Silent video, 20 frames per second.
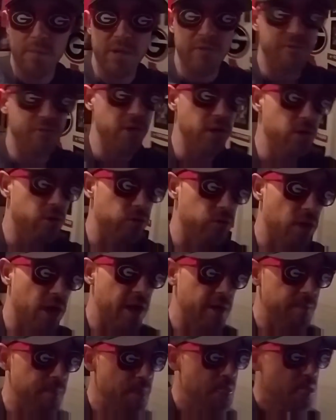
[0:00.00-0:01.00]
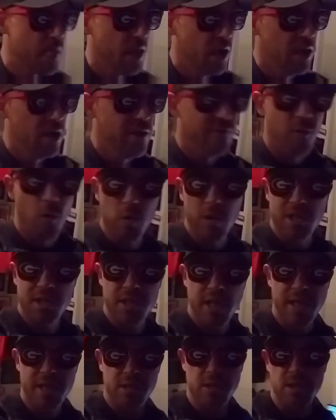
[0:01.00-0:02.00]
of midfield, right? 40
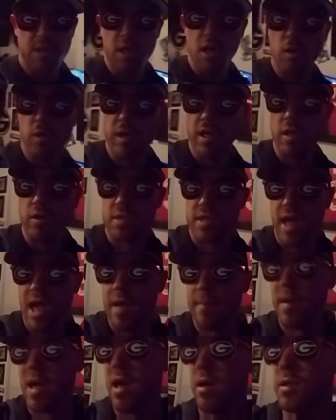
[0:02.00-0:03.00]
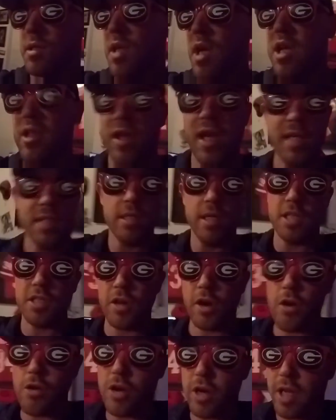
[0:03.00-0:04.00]
seconds to go and no timeouts. That's an
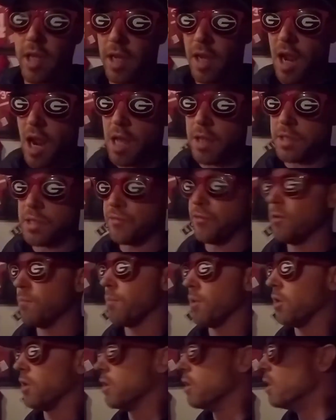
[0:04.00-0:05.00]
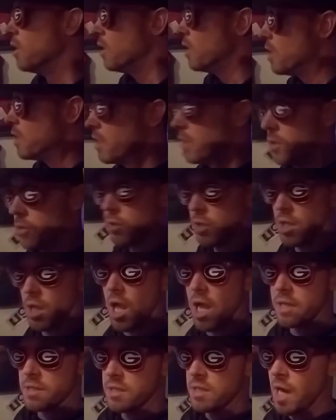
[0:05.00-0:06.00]
eternity in college football. The
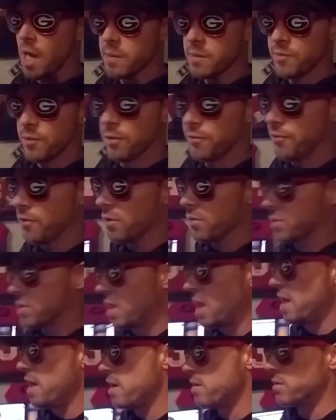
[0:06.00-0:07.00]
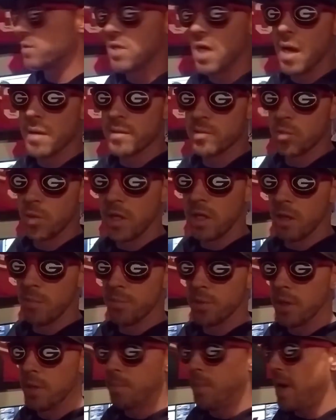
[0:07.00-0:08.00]
clock stops for a first down, stops with
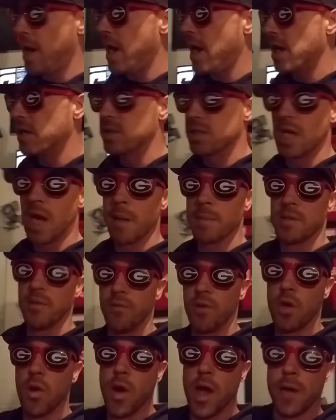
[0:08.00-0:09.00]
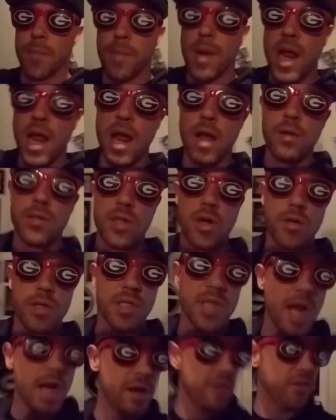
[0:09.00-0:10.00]
incomplete pass, stops if you go out of bounds, all
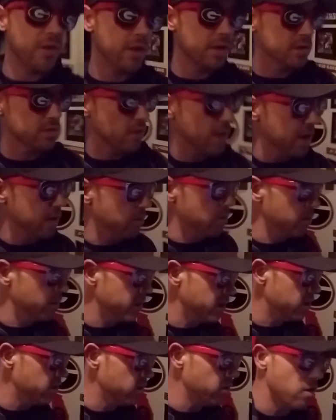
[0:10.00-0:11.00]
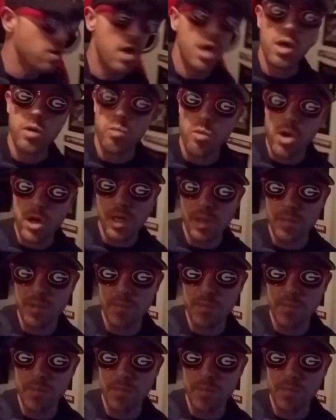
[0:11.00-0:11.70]
these kind of things, right? What do we do? Run it up